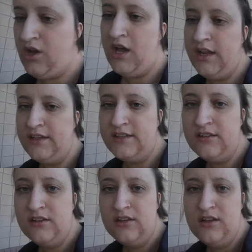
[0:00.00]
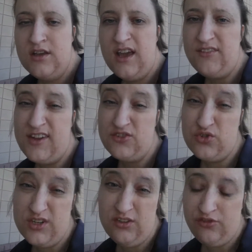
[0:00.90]
Got it. I have to have
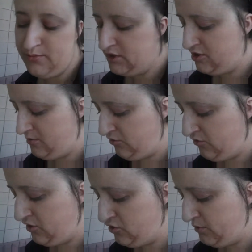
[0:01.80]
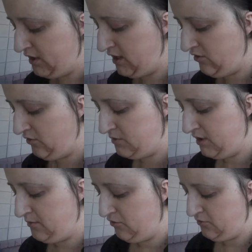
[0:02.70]
short nails for my job, so it's hard to open a can
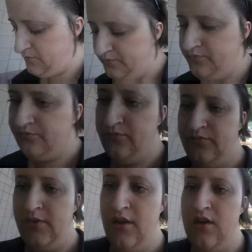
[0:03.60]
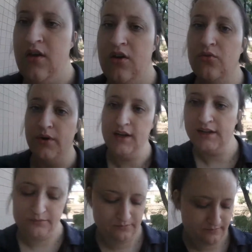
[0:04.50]
sometimes. All
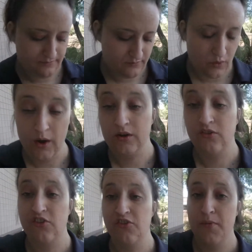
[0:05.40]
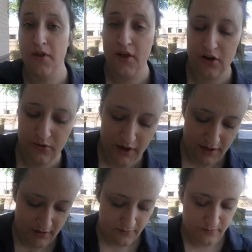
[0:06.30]
right. Well, I can smell that
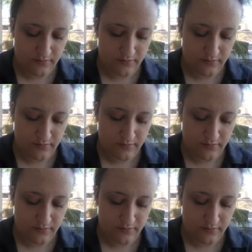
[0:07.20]
already.